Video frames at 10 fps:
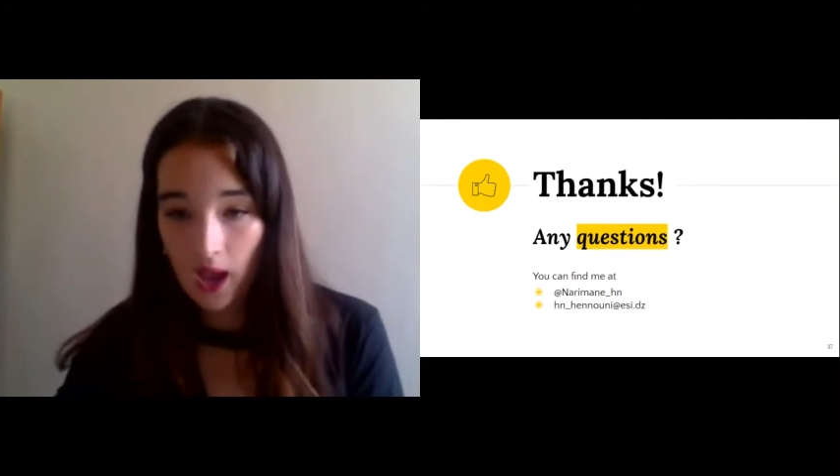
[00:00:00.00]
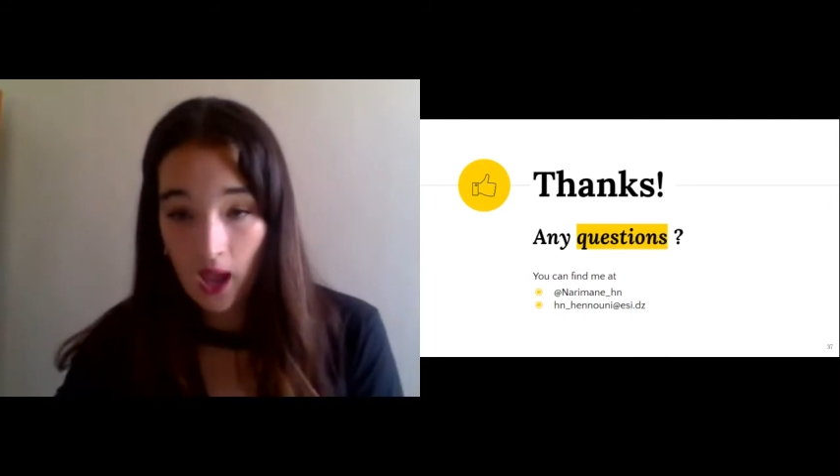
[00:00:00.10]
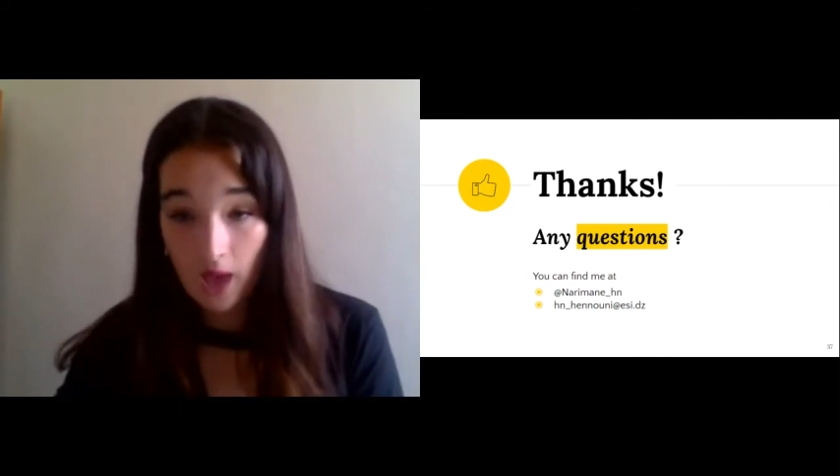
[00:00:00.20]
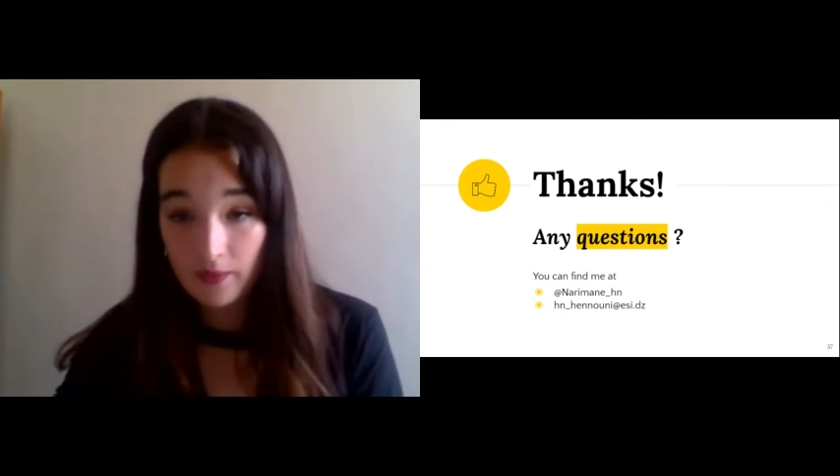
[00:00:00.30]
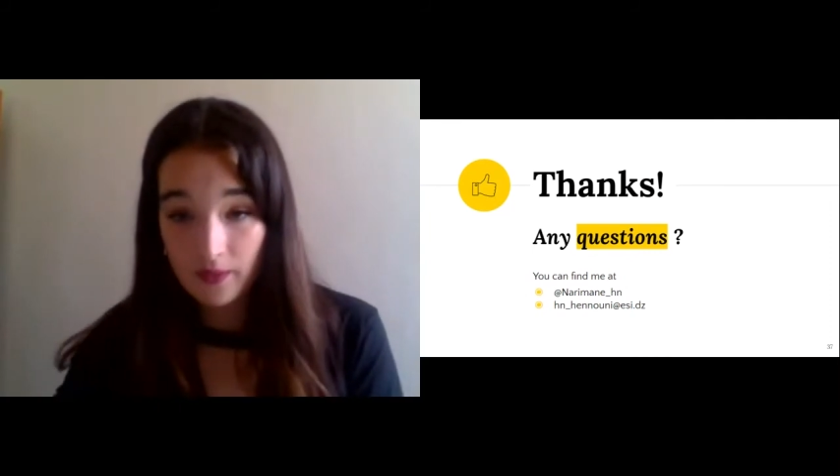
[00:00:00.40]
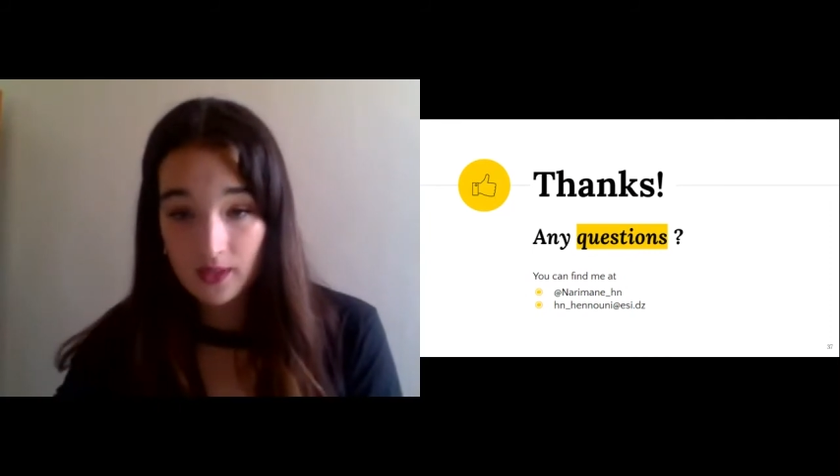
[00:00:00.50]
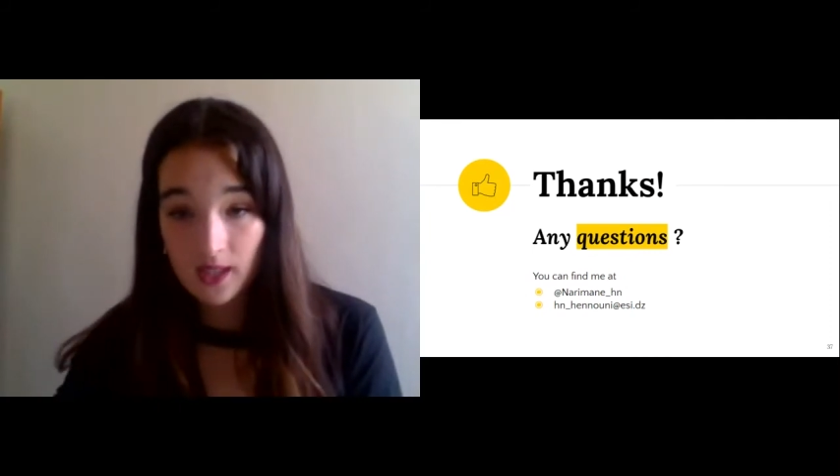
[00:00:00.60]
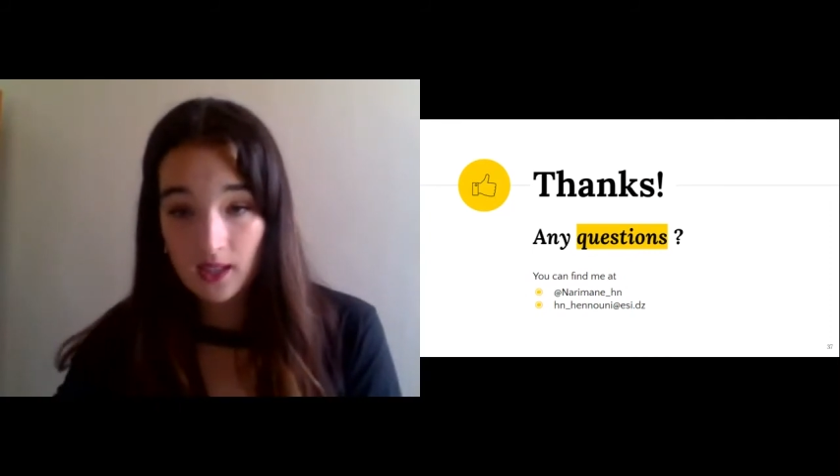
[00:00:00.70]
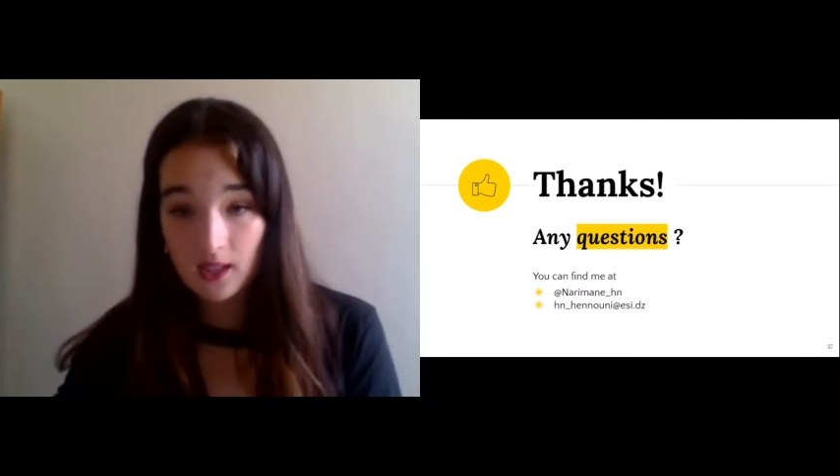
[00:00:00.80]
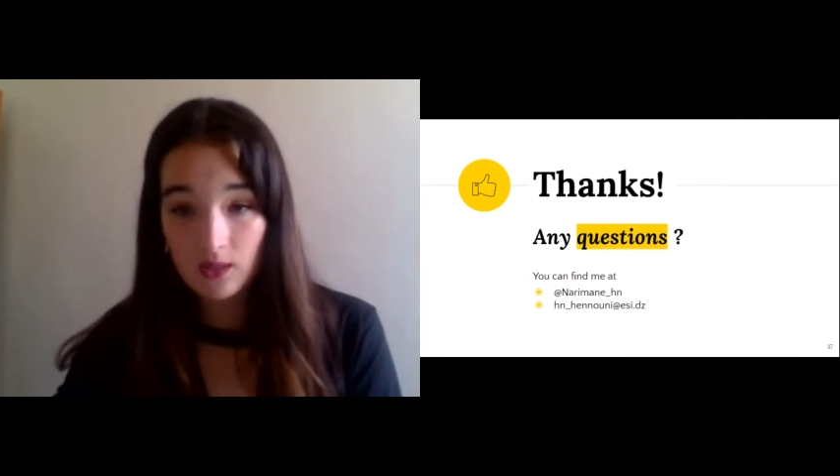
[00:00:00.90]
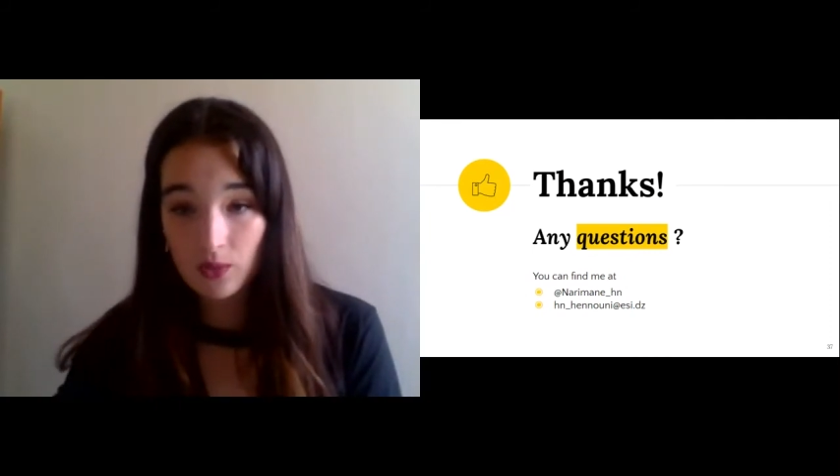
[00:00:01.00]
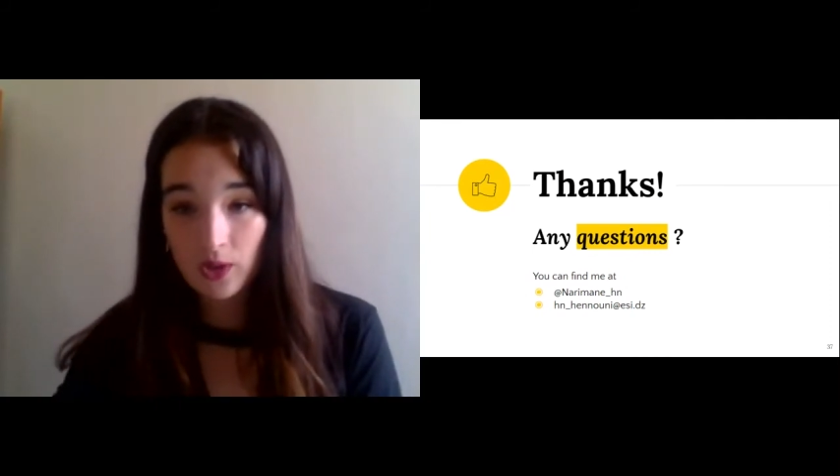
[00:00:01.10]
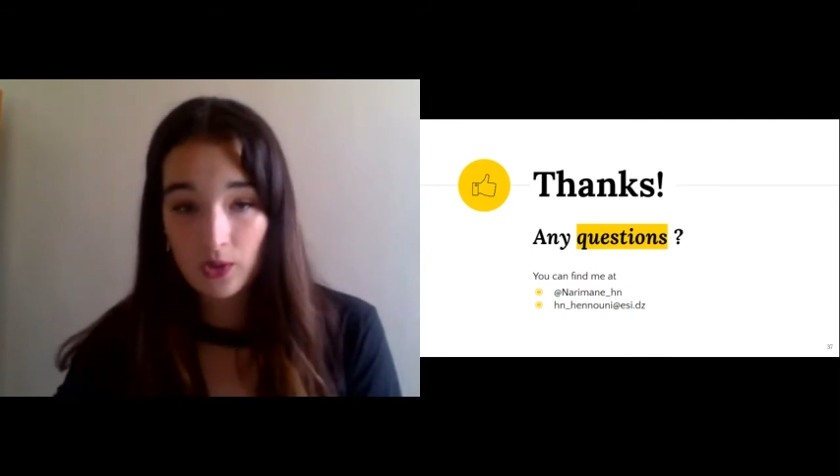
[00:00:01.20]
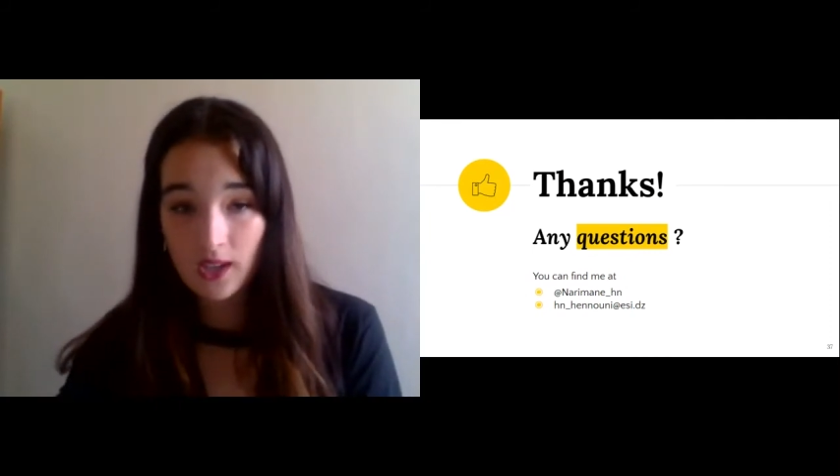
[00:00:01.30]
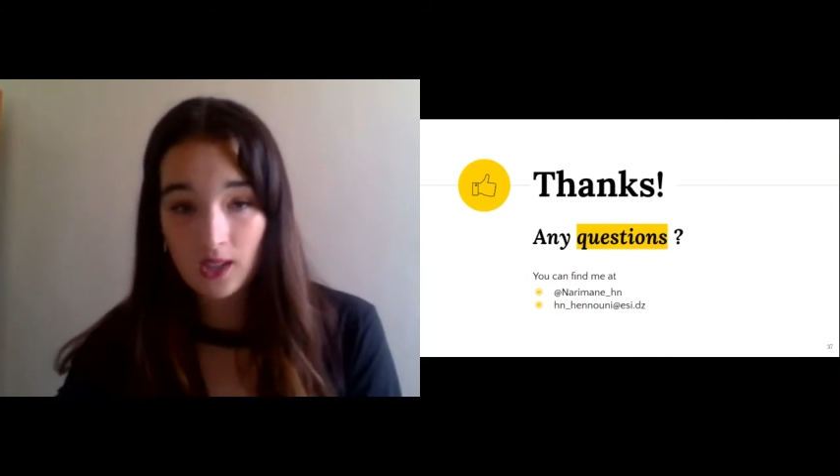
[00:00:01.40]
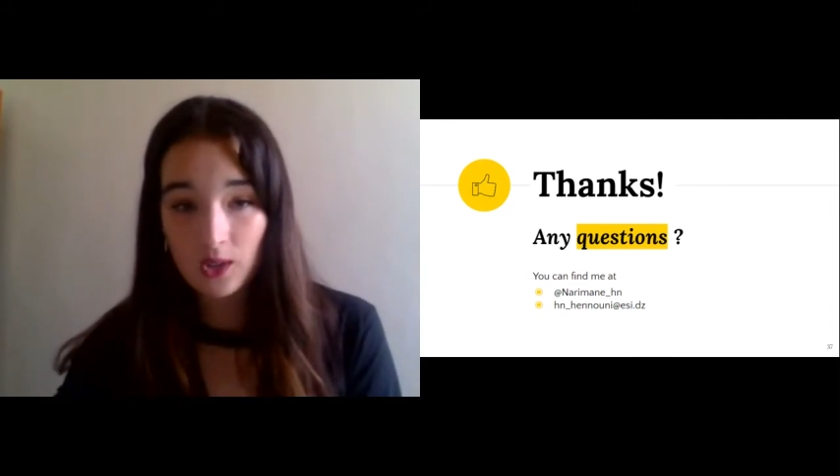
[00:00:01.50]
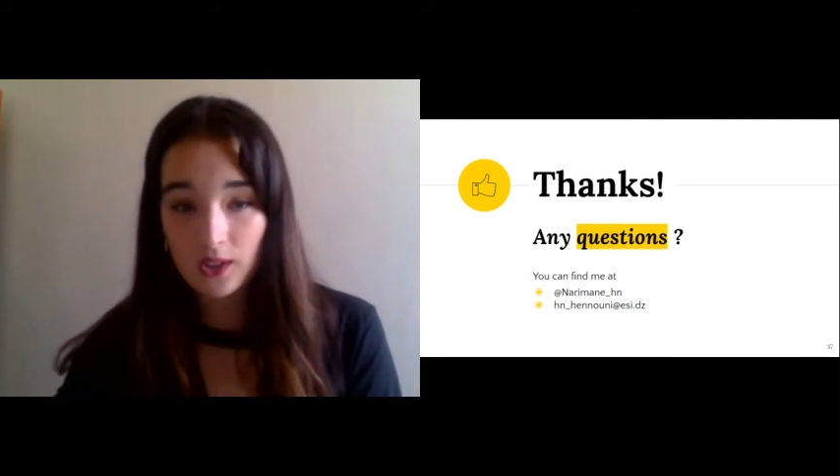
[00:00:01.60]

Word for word: I have sent where you can